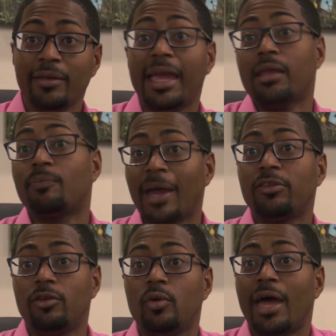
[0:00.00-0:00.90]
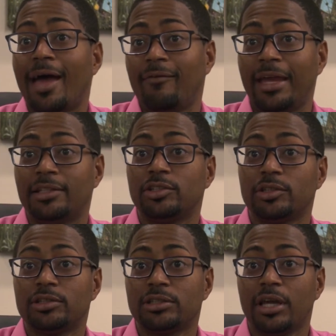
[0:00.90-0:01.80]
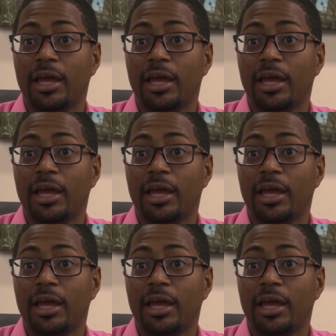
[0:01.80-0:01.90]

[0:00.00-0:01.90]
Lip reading: they expect you to have answers.